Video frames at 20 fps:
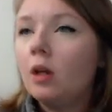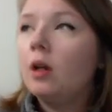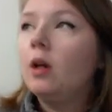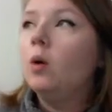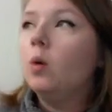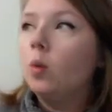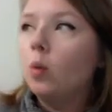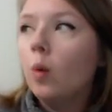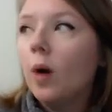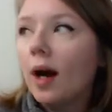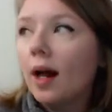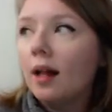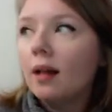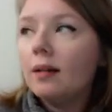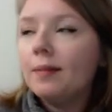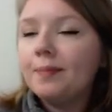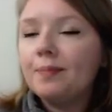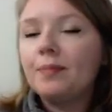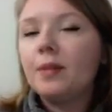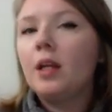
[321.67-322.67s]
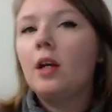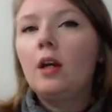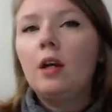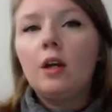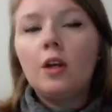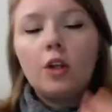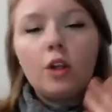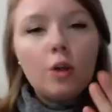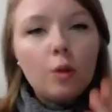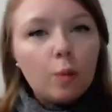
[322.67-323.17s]
Well,
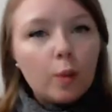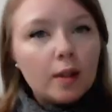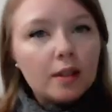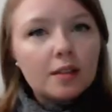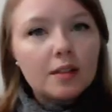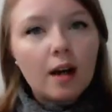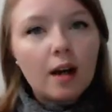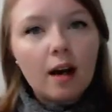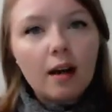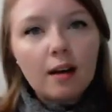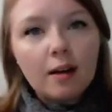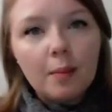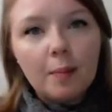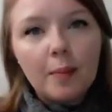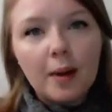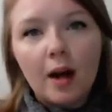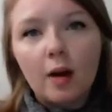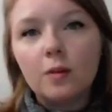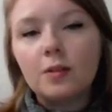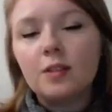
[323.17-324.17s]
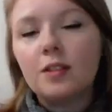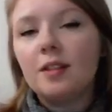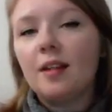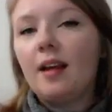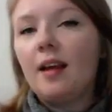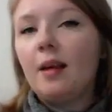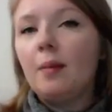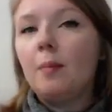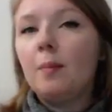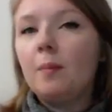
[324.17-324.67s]
you will talk about
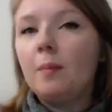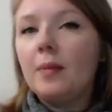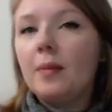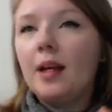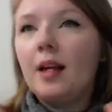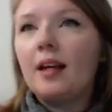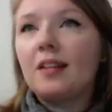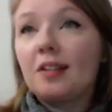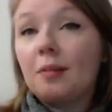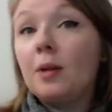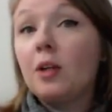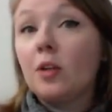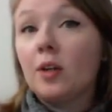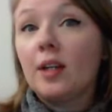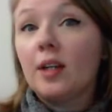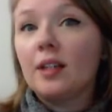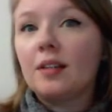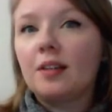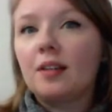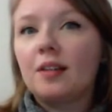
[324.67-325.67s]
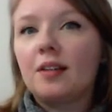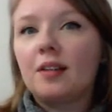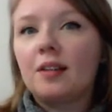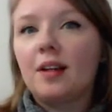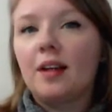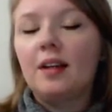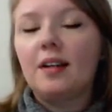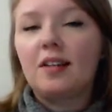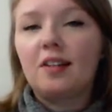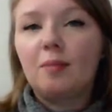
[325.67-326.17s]
an experience
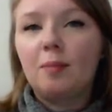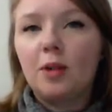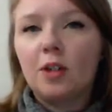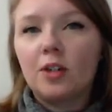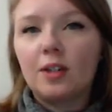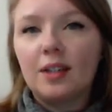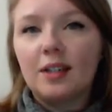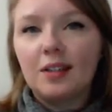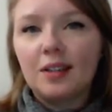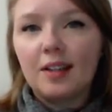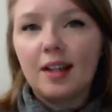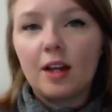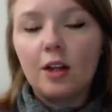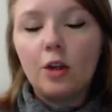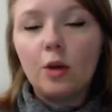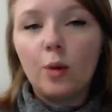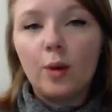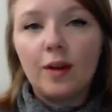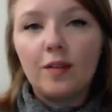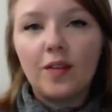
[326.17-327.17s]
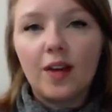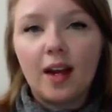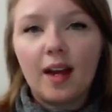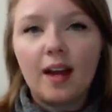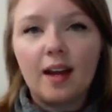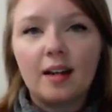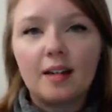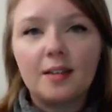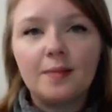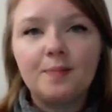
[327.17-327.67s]
that you have
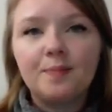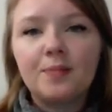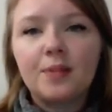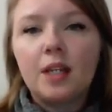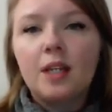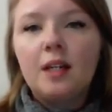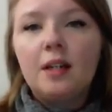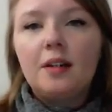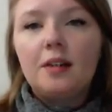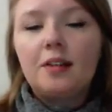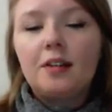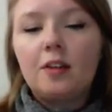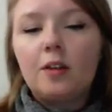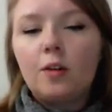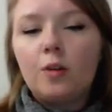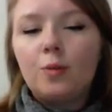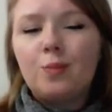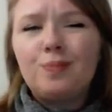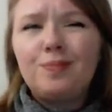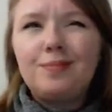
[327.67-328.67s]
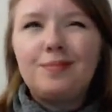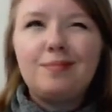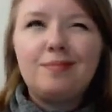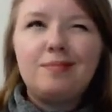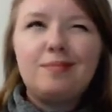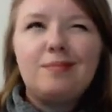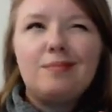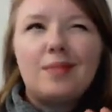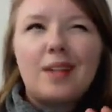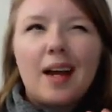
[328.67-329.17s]
had. So
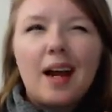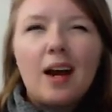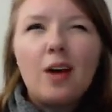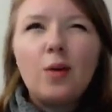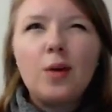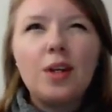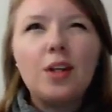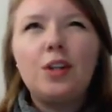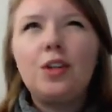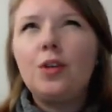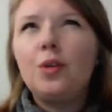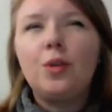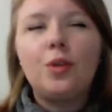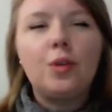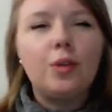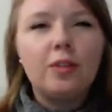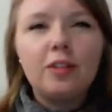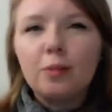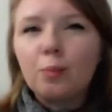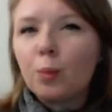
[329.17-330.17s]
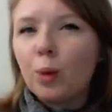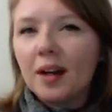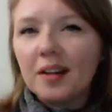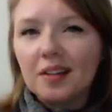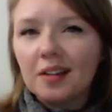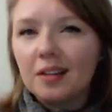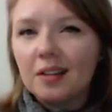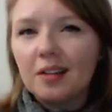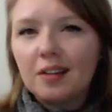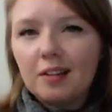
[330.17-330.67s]
how can you use
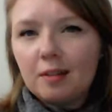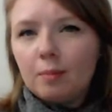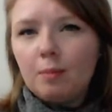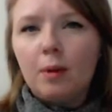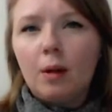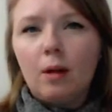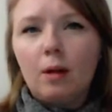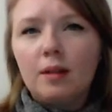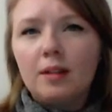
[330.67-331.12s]
present simple?